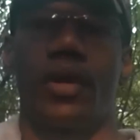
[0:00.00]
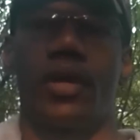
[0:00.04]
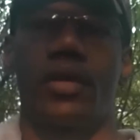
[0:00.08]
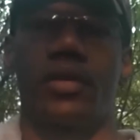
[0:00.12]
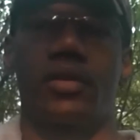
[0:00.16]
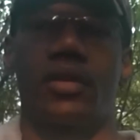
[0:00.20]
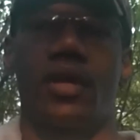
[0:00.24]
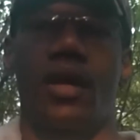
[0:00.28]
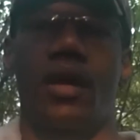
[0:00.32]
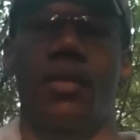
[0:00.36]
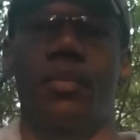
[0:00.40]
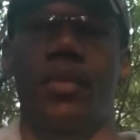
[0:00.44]
That
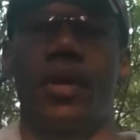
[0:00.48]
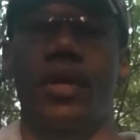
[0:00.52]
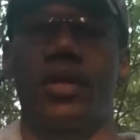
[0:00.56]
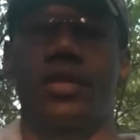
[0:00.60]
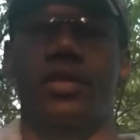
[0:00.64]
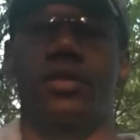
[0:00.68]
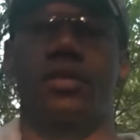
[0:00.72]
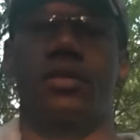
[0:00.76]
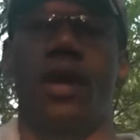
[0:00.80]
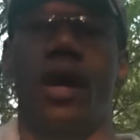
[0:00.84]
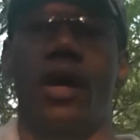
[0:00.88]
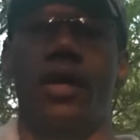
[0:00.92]
sounds
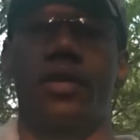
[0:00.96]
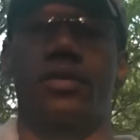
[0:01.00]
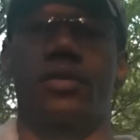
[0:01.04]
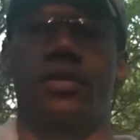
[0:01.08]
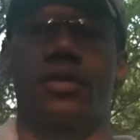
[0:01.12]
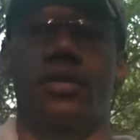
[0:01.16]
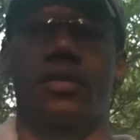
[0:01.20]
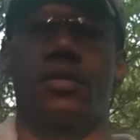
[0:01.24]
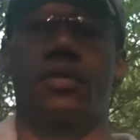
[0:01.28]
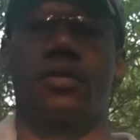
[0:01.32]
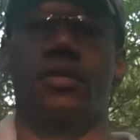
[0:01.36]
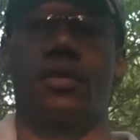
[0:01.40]
much
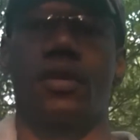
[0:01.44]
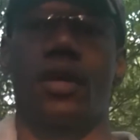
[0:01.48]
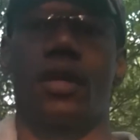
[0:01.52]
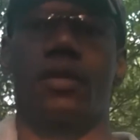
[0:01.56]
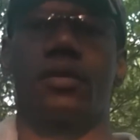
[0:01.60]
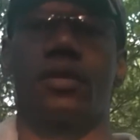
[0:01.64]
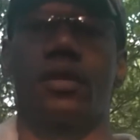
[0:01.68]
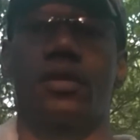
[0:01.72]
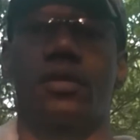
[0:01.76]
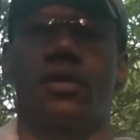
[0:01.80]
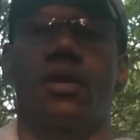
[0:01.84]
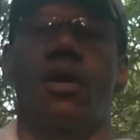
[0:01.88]
nicer.
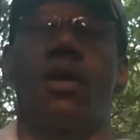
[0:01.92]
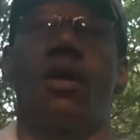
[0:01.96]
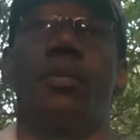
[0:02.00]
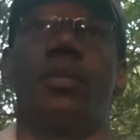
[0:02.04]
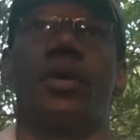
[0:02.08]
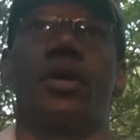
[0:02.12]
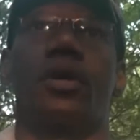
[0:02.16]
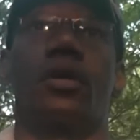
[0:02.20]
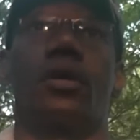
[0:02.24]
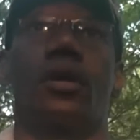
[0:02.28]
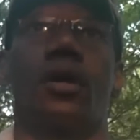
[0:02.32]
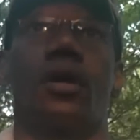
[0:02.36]
That this
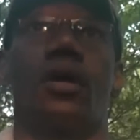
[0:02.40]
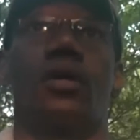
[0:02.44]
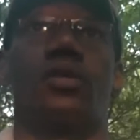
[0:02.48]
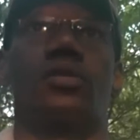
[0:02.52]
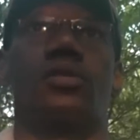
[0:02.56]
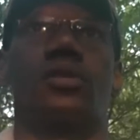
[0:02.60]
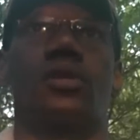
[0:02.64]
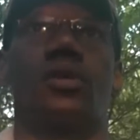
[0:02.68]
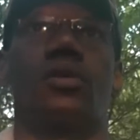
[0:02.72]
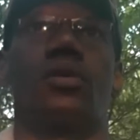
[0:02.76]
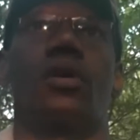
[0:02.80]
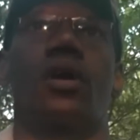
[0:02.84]
karma
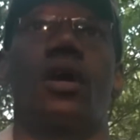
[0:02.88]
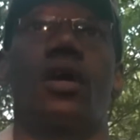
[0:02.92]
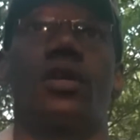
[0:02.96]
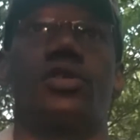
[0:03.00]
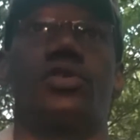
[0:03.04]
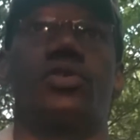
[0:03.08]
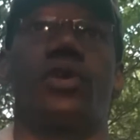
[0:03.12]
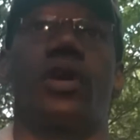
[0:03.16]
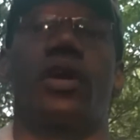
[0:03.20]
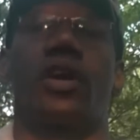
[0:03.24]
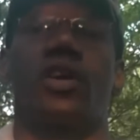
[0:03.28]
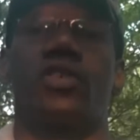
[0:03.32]
soul
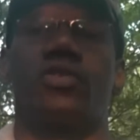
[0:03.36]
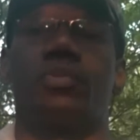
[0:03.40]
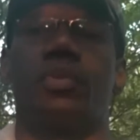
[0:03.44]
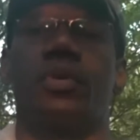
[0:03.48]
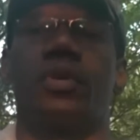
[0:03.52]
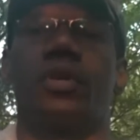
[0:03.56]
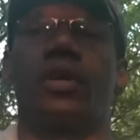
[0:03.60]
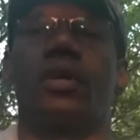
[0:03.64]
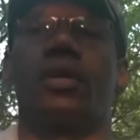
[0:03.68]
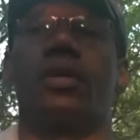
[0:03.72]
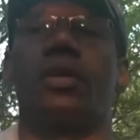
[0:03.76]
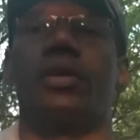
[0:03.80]
contract has
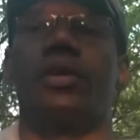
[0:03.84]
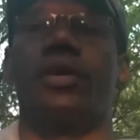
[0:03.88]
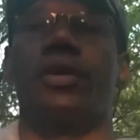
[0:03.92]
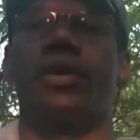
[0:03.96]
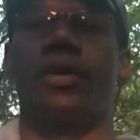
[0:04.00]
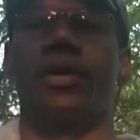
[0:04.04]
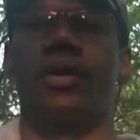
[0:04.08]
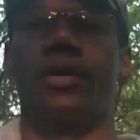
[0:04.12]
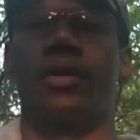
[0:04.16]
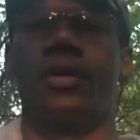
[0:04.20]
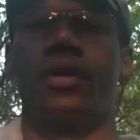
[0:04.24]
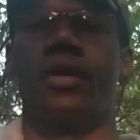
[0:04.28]
been
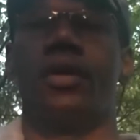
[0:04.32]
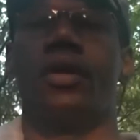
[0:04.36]
cleared.